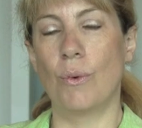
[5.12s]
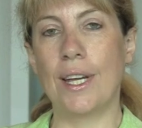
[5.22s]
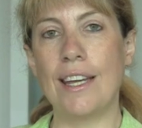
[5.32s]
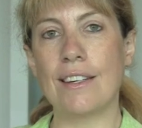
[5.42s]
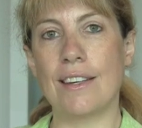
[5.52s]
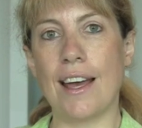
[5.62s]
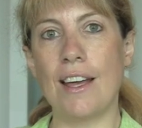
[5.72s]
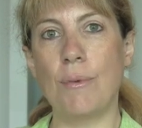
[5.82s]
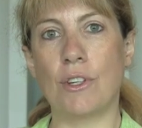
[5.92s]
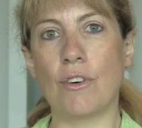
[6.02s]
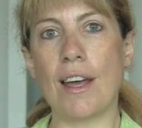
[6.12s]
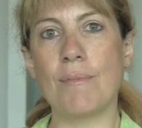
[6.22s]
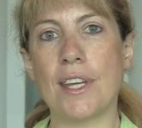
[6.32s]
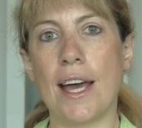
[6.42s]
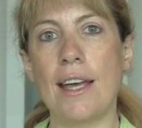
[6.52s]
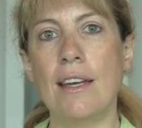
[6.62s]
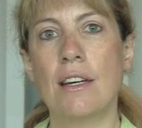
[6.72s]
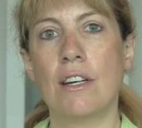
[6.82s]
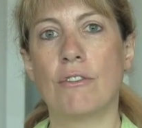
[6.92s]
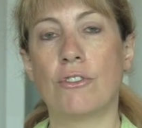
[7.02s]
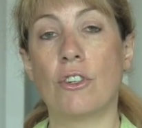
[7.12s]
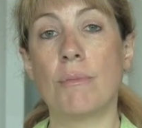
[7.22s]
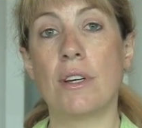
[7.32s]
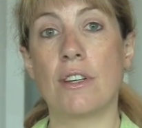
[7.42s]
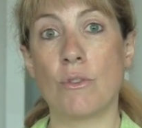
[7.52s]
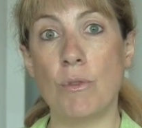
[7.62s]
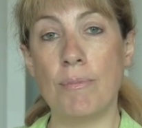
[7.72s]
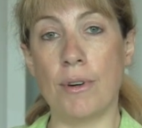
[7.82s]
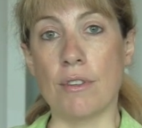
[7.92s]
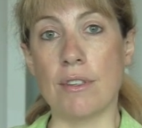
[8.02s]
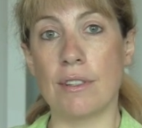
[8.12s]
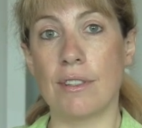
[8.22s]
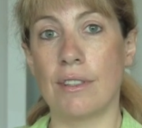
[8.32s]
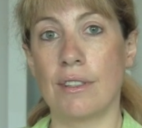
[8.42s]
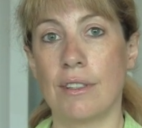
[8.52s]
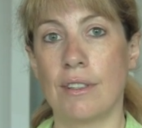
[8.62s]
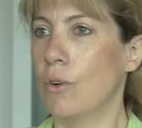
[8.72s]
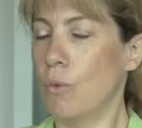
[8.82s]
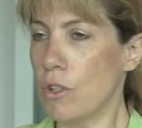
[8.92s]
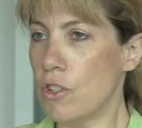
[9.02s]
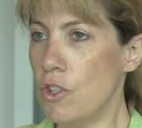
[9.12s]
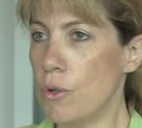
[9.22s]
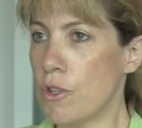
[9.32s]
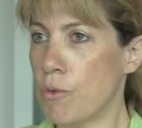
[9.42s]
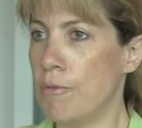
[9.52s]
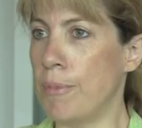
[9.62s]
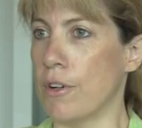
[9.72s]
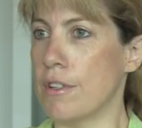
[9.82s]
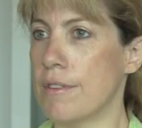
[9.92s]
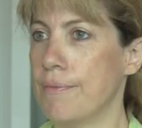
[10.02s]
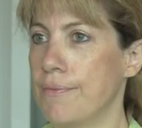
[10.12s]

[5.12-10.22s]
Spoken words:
We're here today with Graham Day from Swiftpos. What's new at Swiftpos?